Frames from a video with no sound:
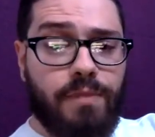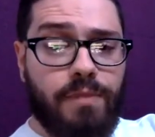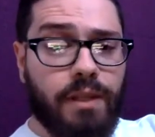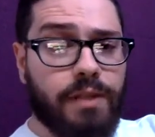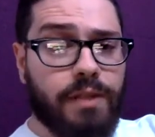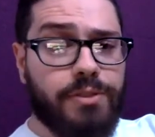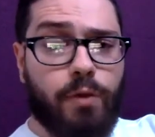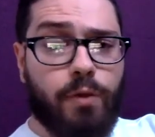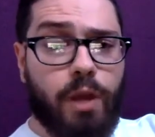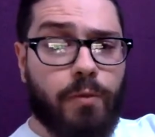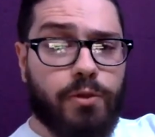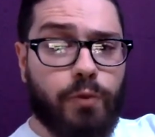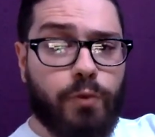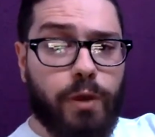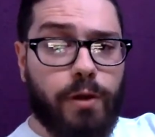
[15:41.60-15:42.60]

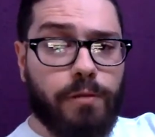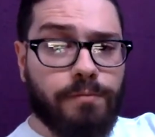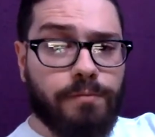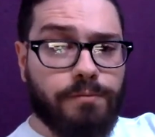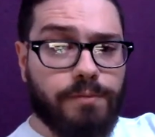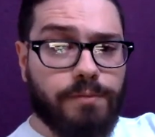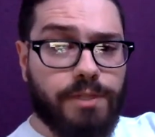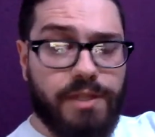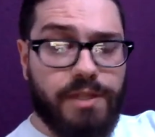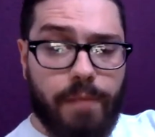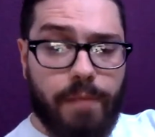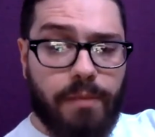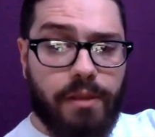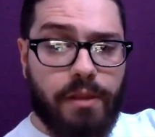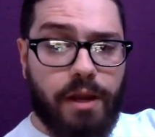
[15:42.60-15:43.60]
Instagram or Twitter,
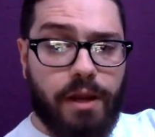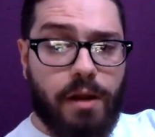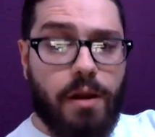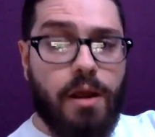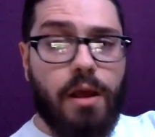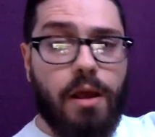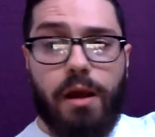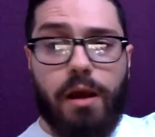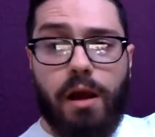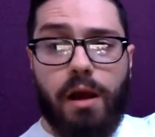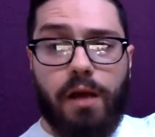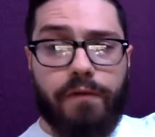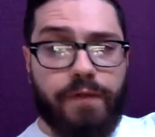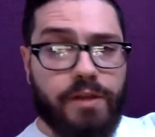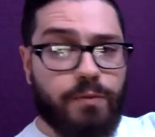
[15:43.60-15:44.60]
DM me there,
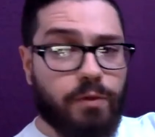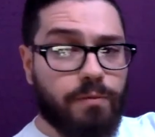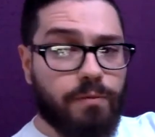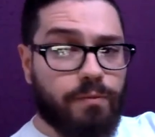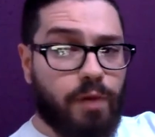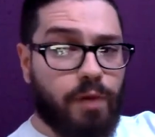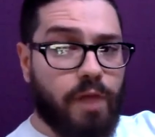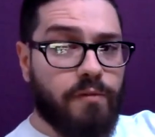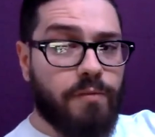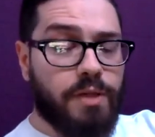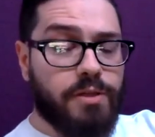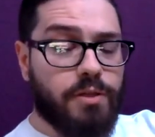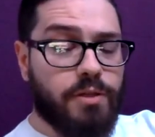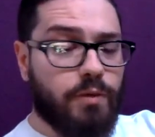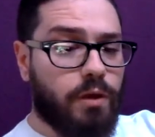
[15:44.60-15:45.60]
Facebook and private
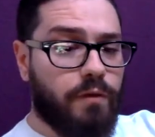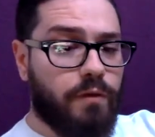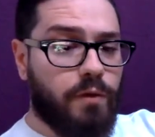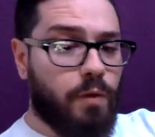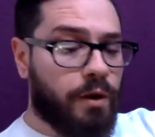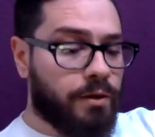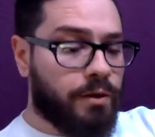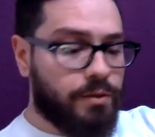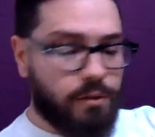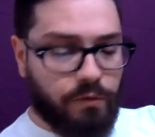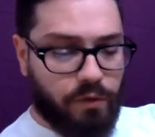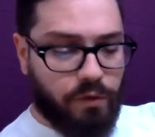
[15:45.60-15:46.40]
message, whatever you want to do.